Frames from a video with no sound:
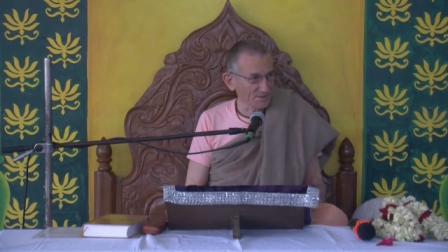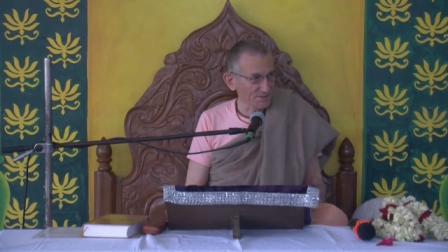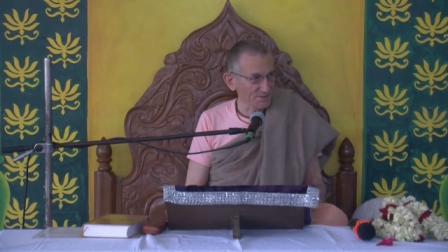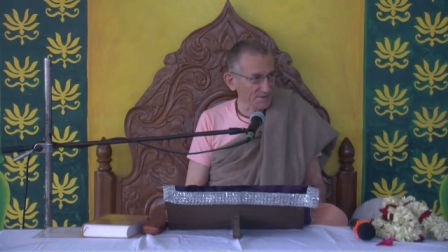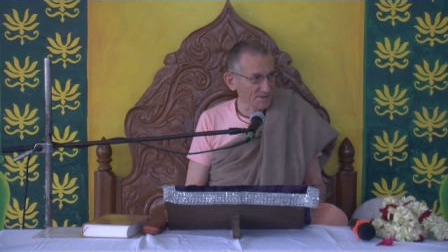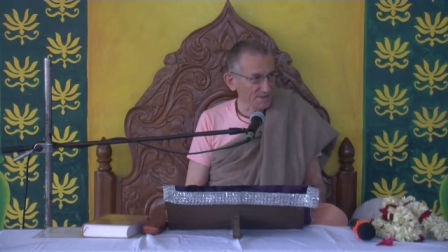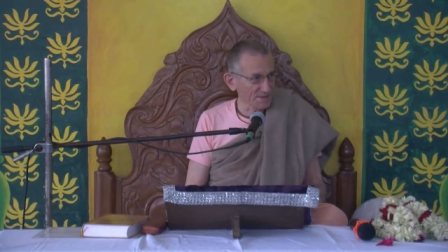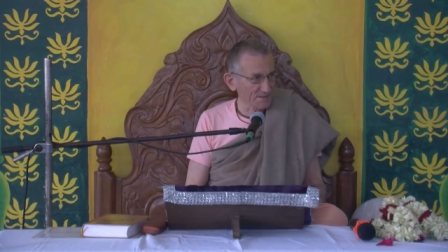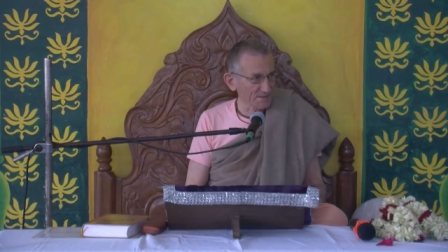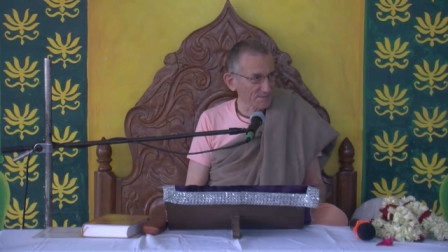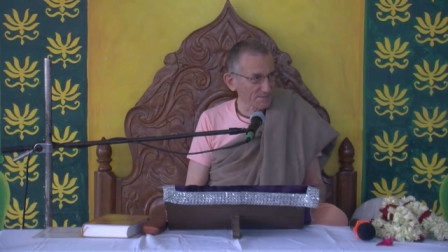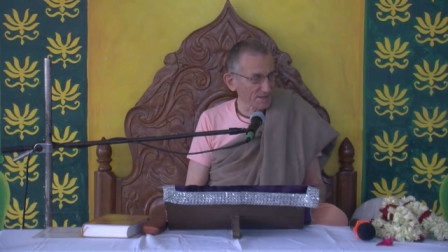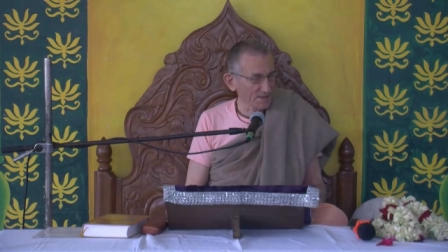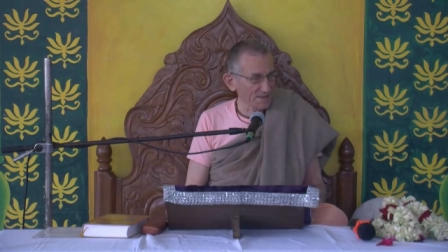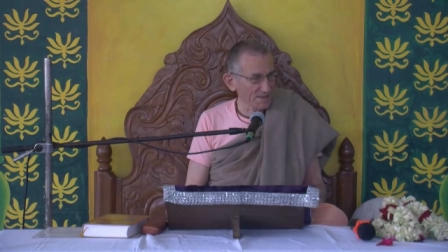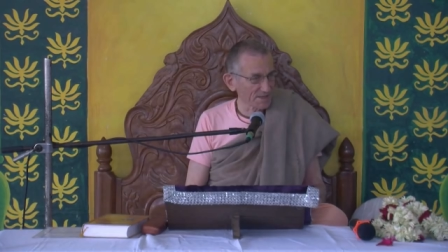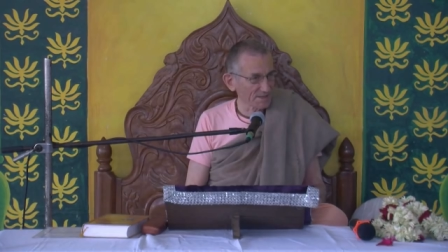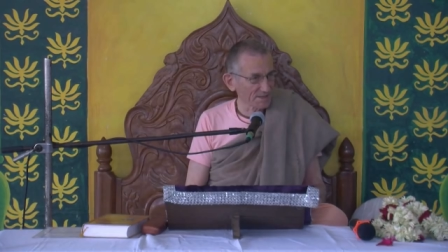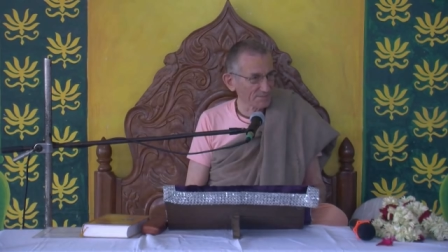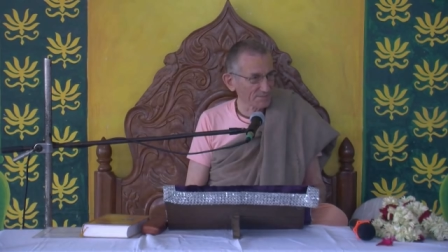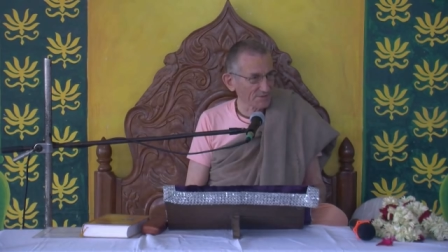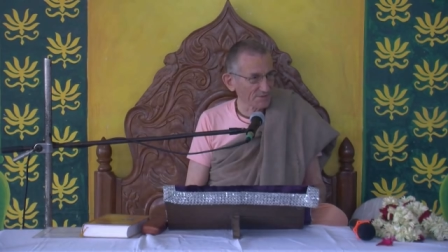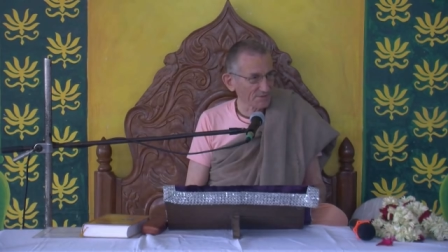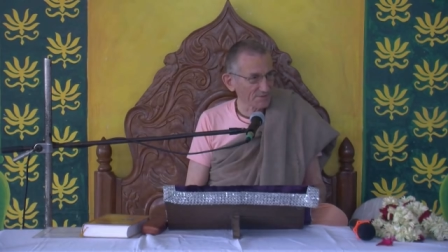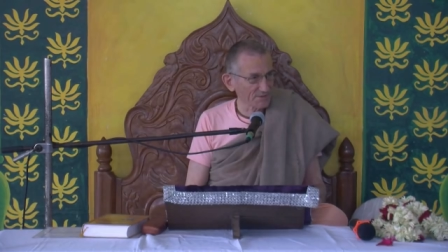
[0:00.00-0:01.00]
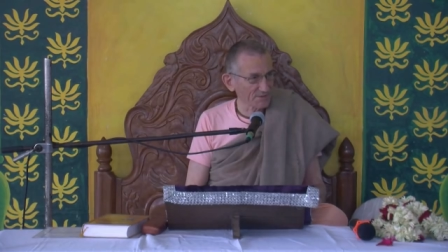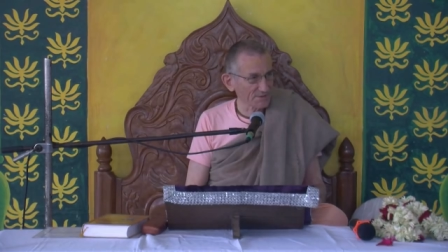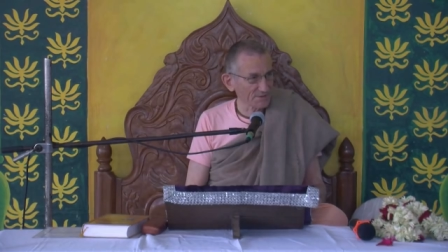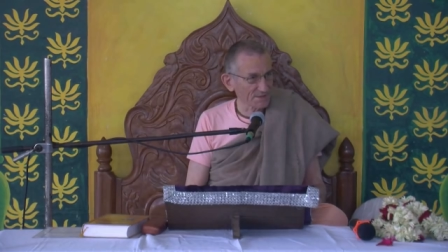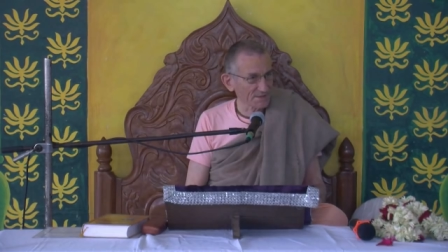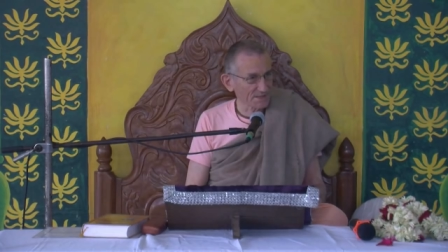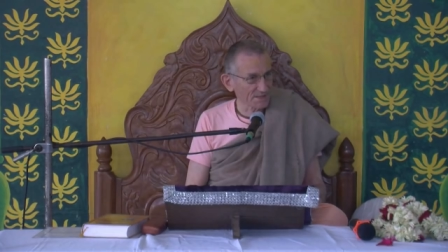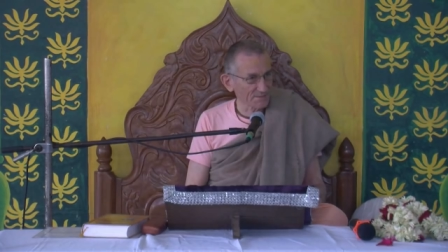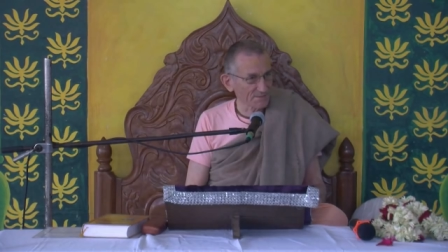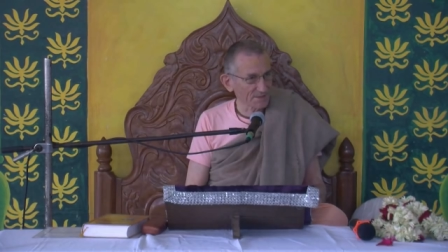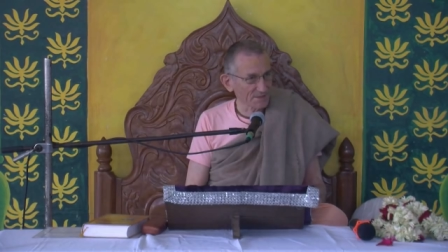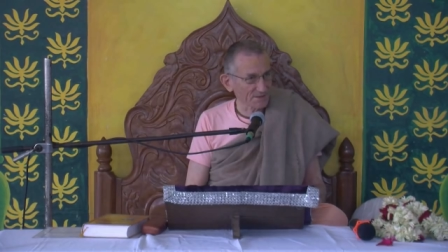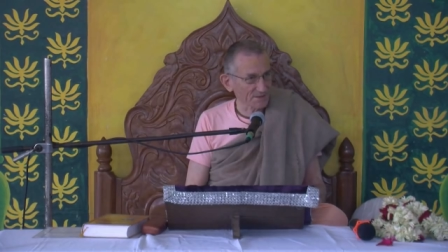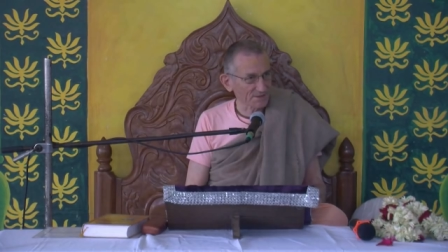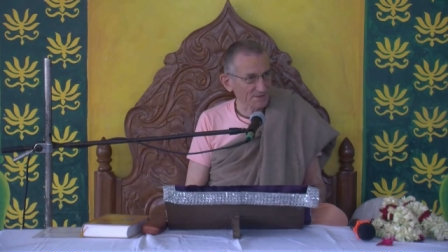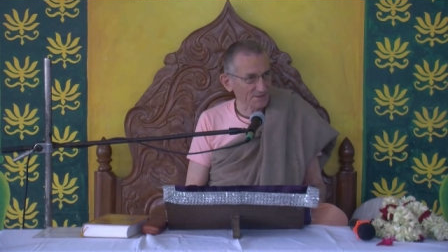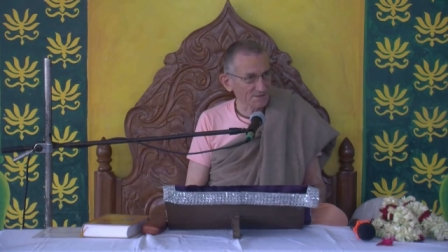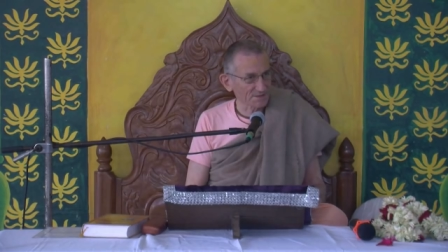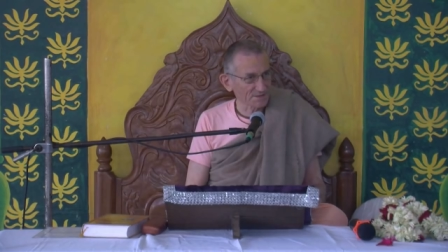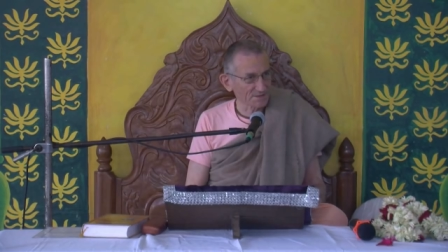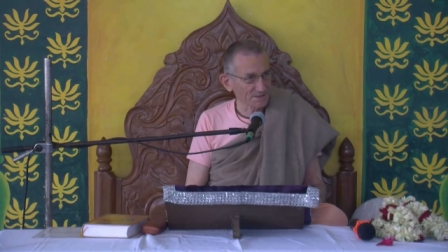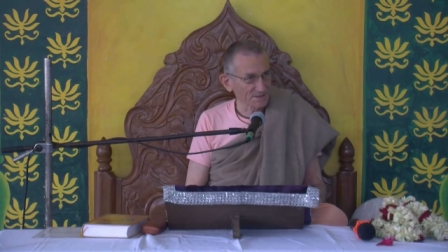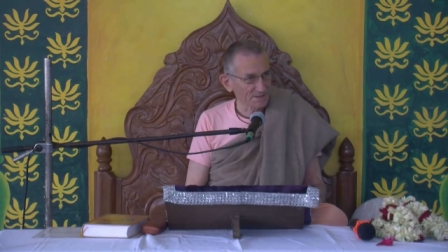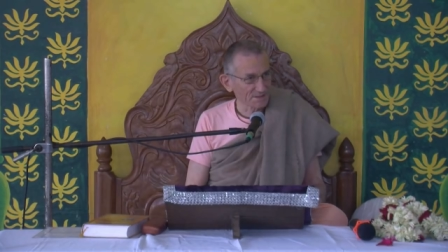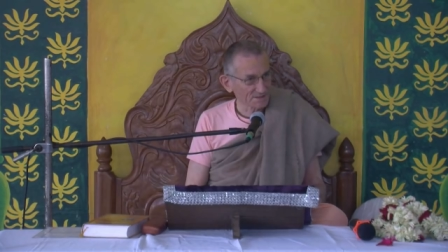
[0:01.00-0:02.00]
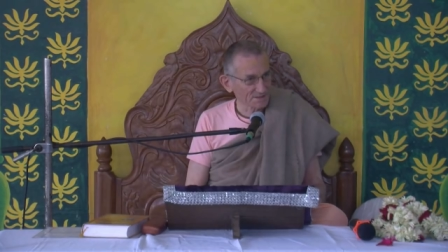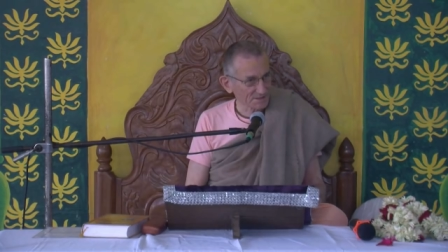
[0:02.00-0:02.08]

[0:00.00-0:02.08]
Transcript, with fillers: created by, before the demigods.